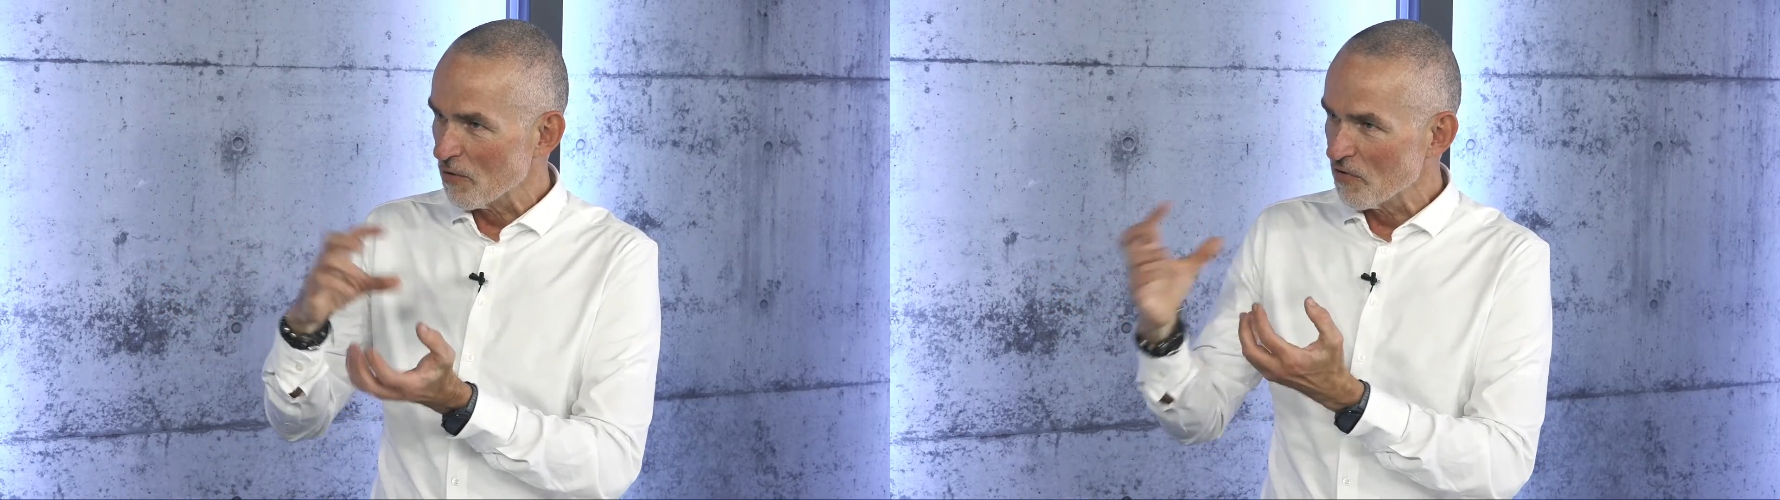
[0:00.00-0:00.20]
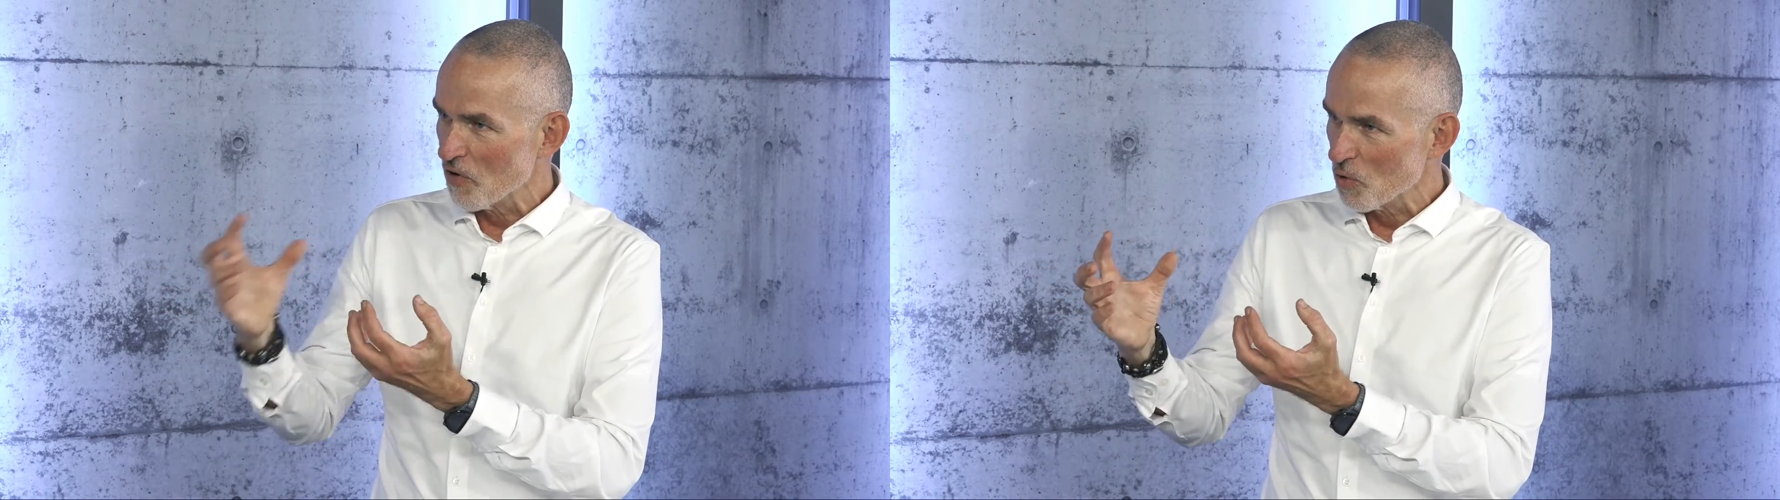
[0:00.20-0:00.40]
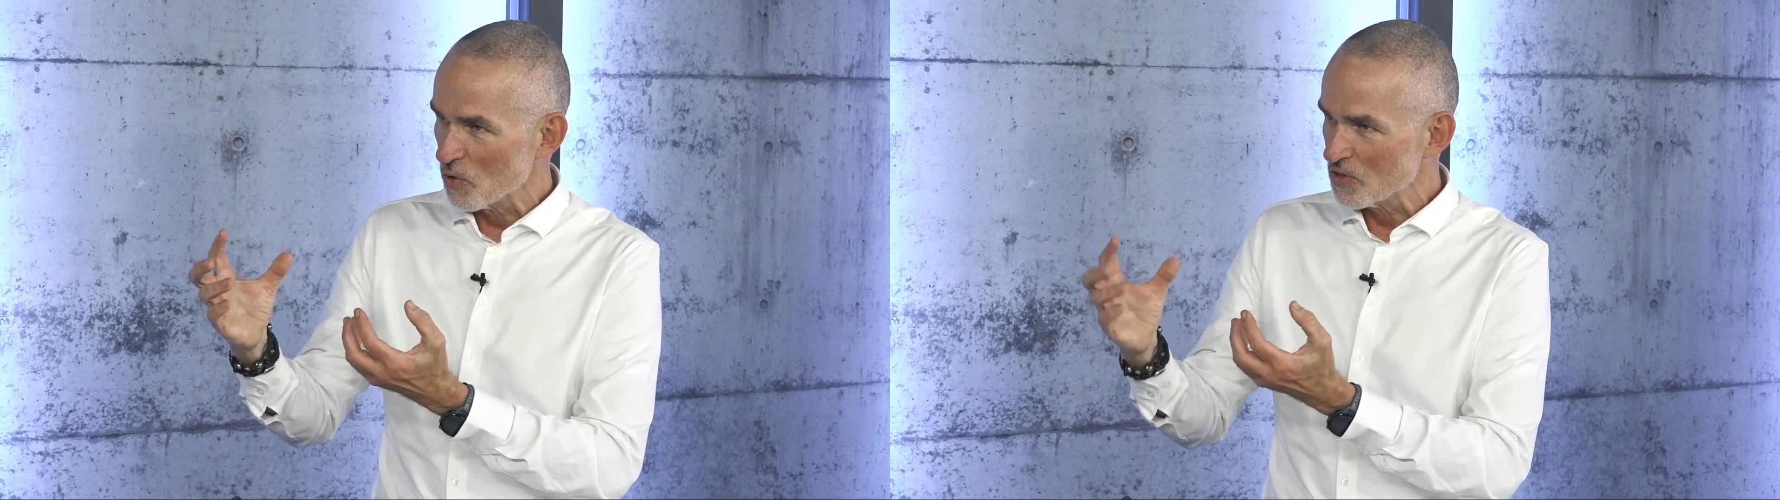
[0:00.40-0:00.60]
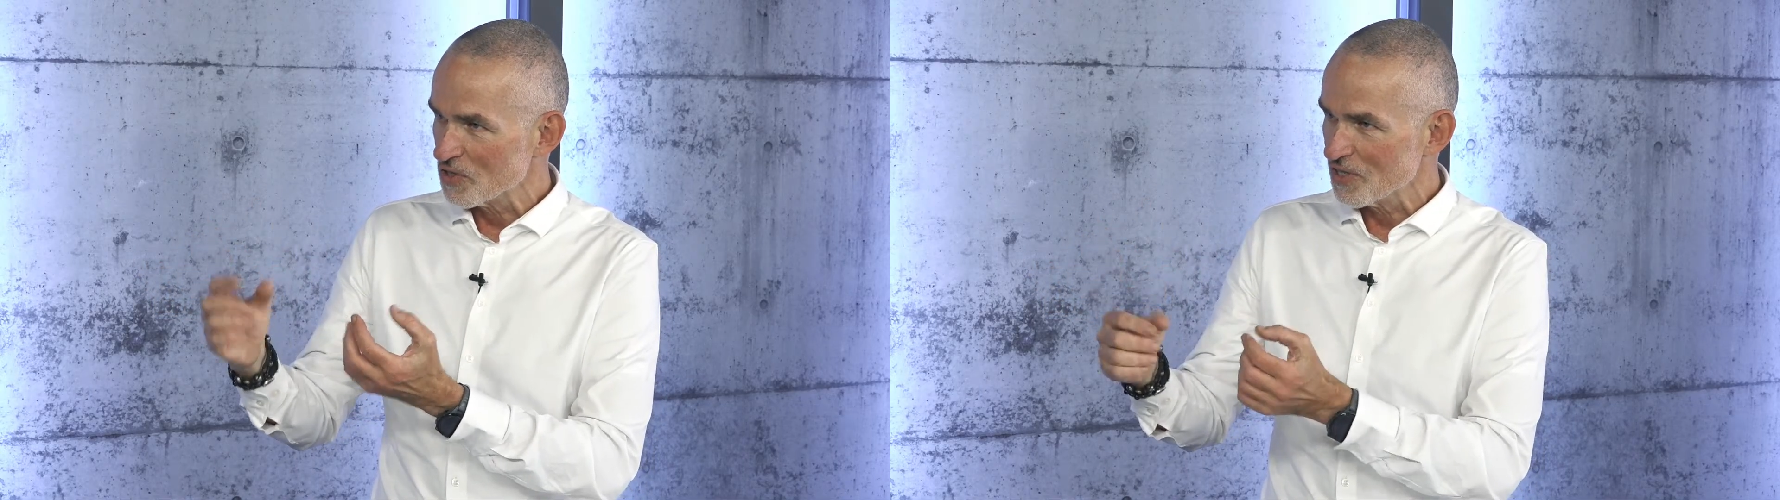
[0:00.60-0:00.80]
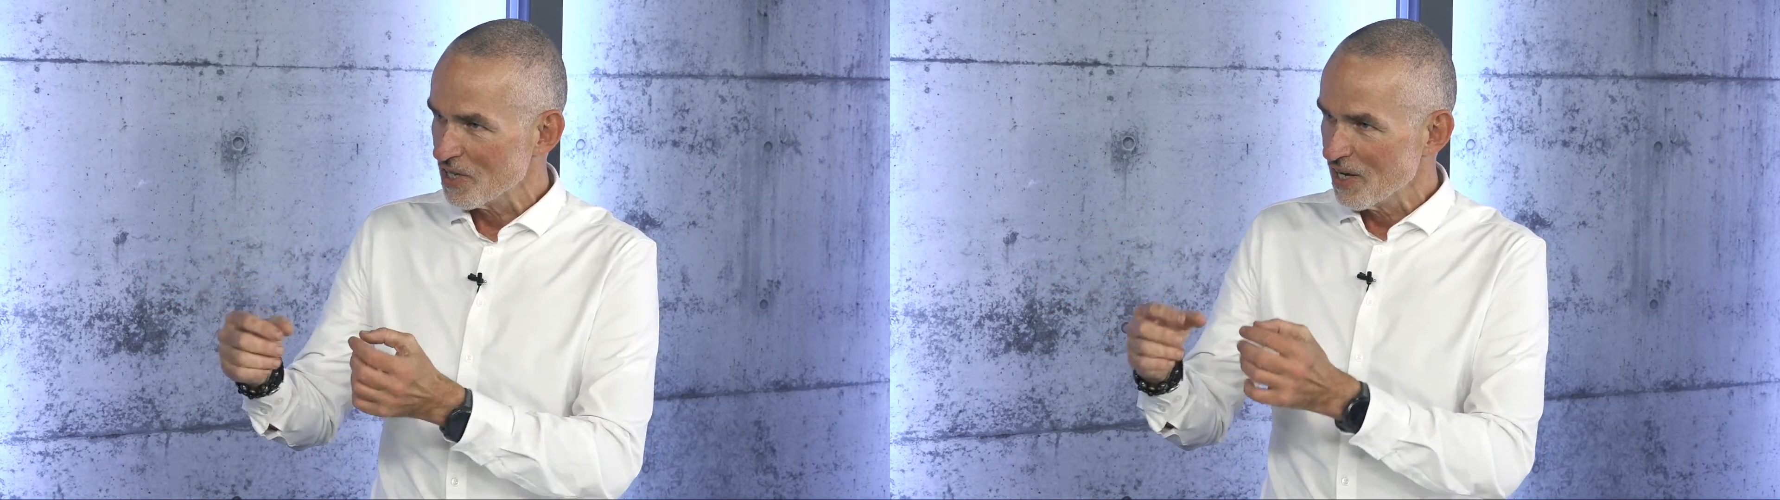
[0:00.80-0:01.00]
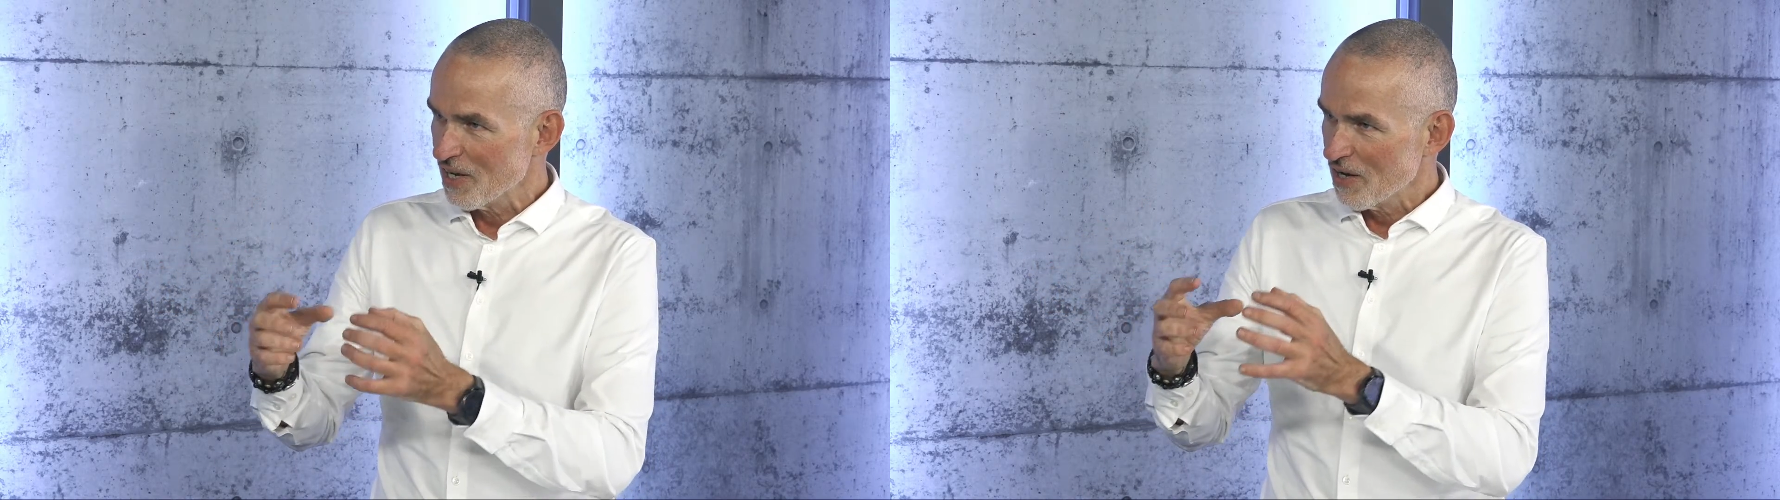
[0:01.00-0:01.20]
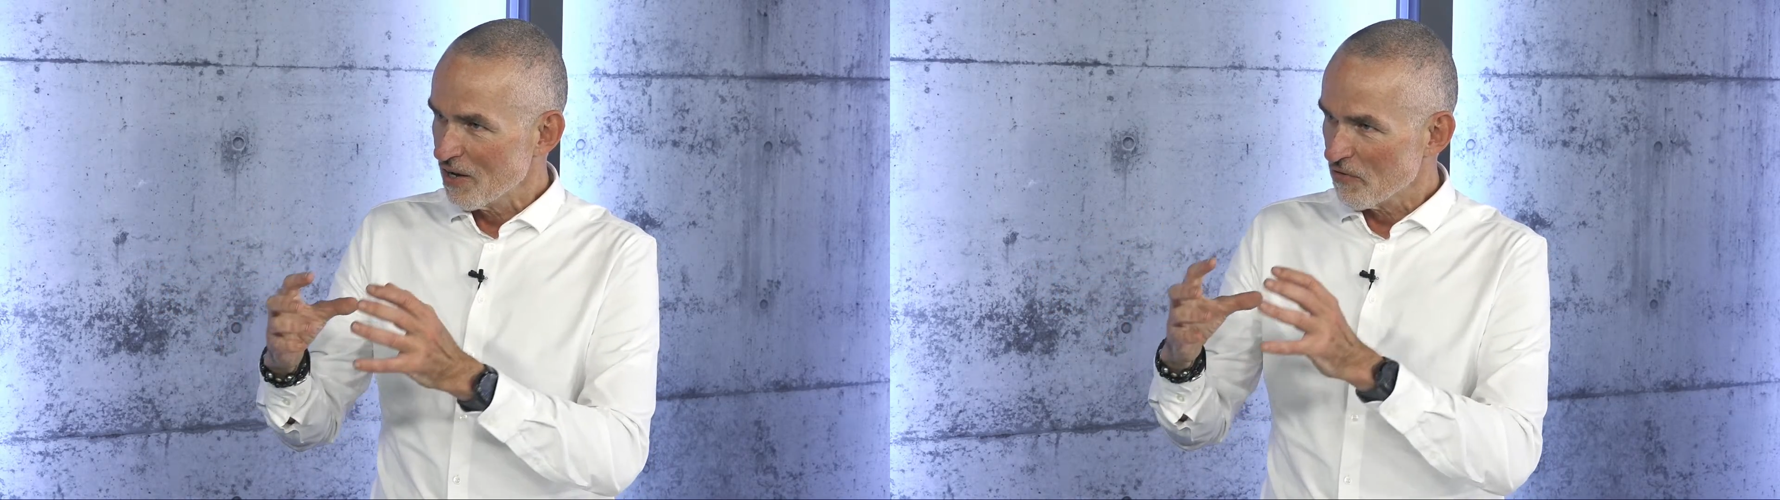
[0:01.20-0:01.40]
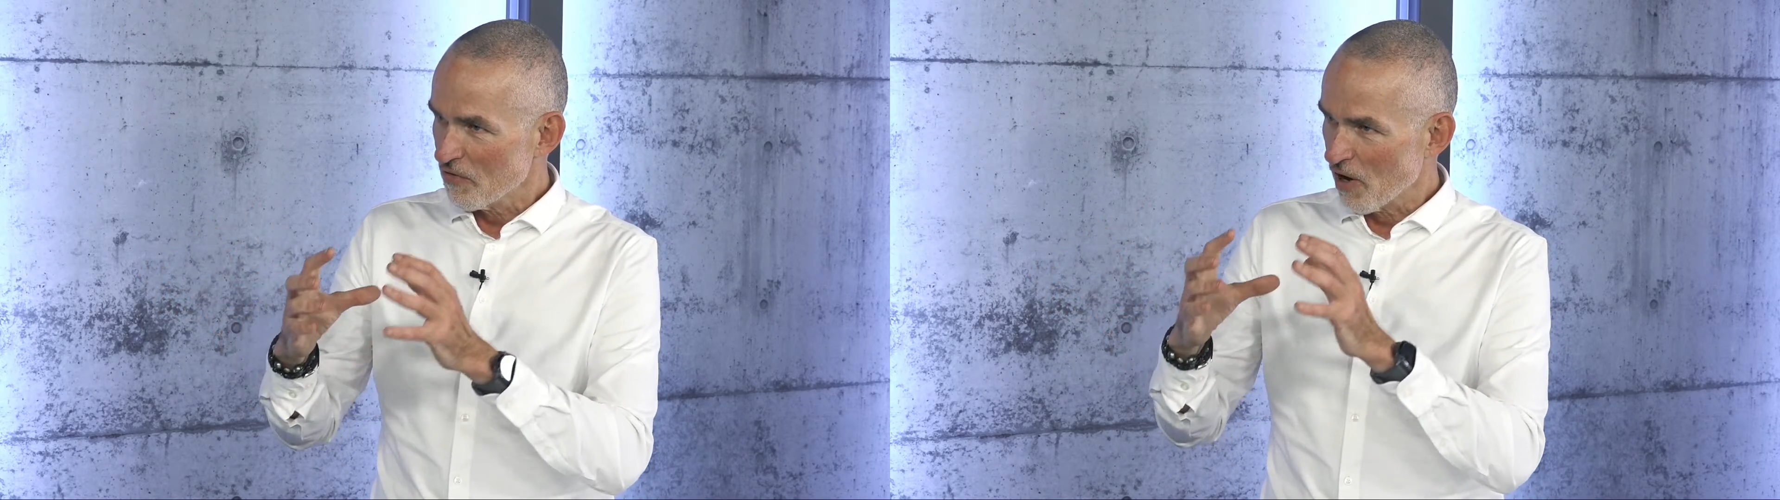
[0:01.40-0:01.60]
focus
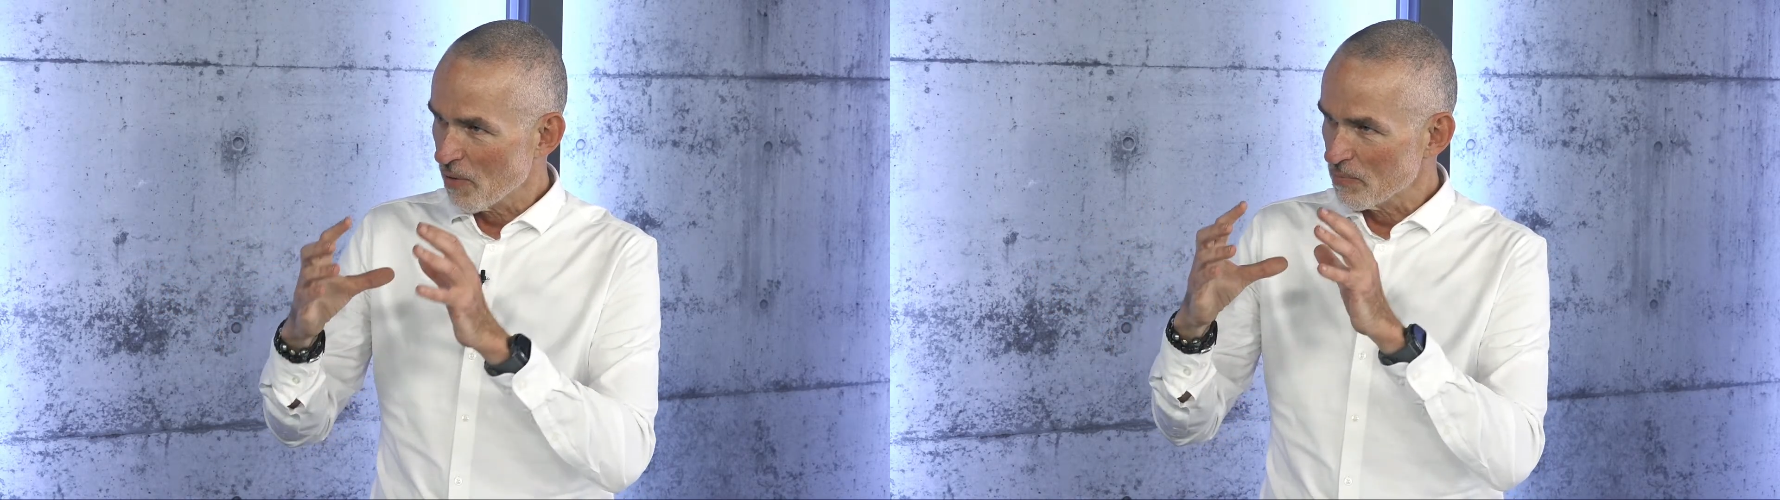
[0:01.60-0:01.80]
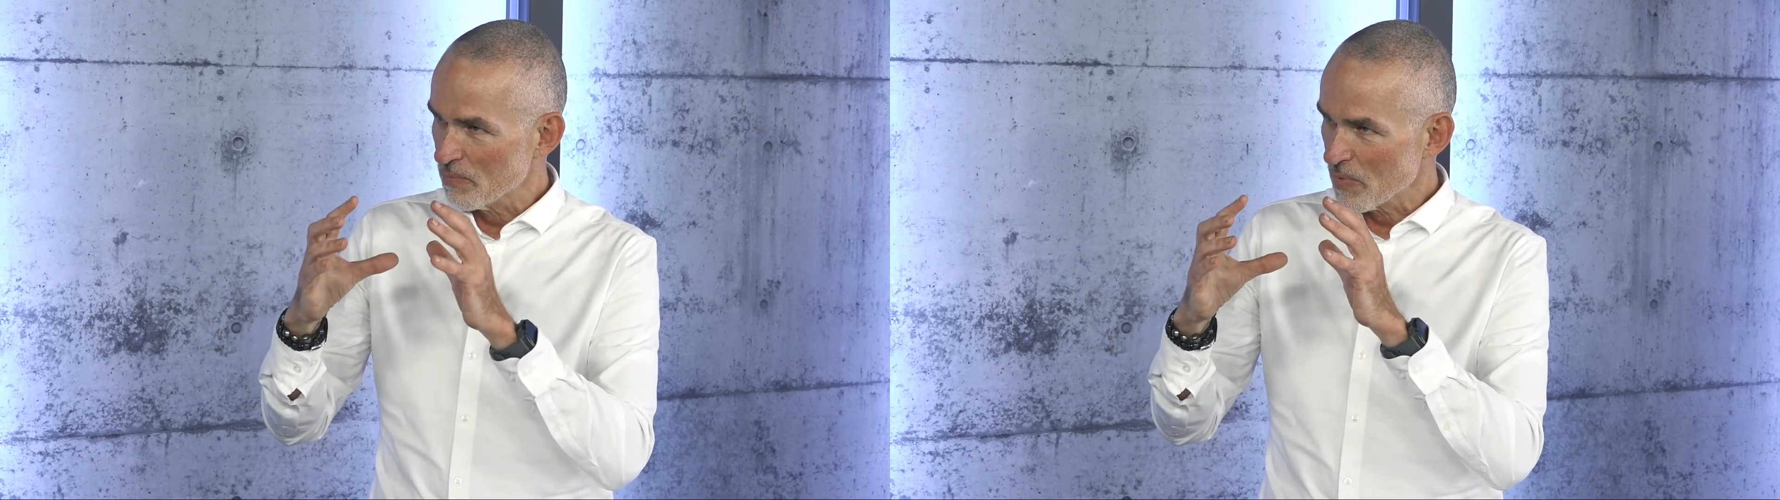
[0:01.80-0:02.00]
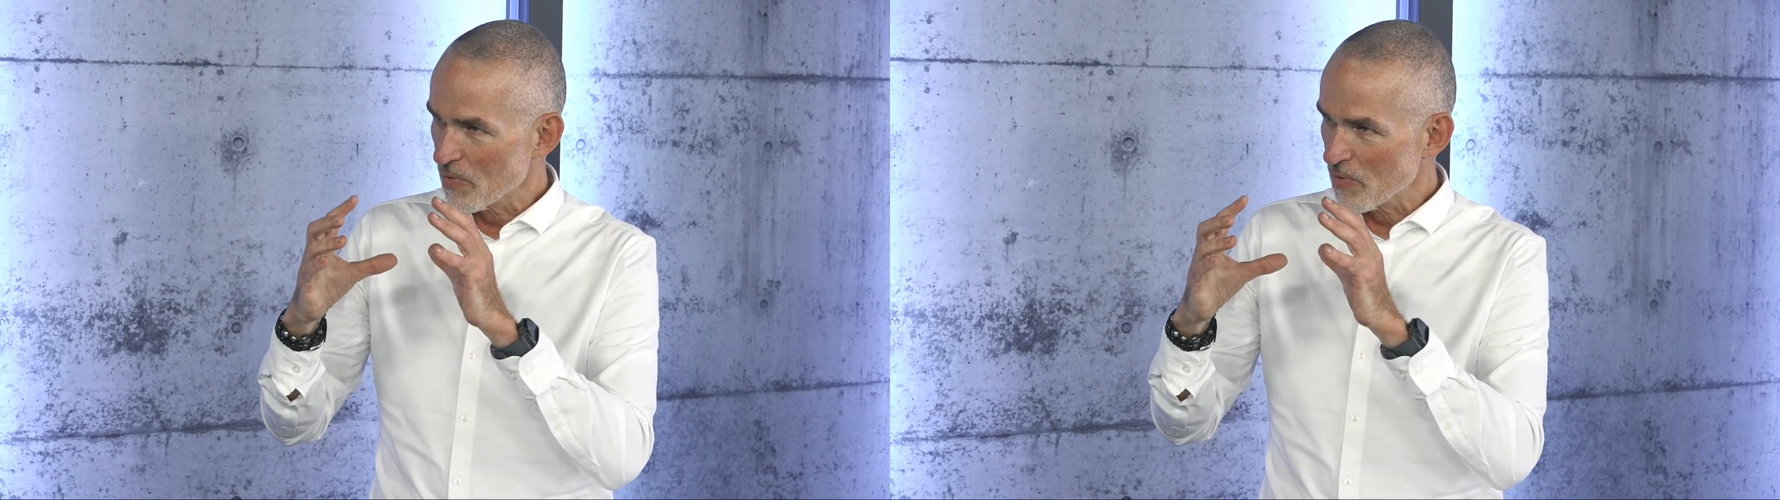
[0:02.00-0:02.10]
from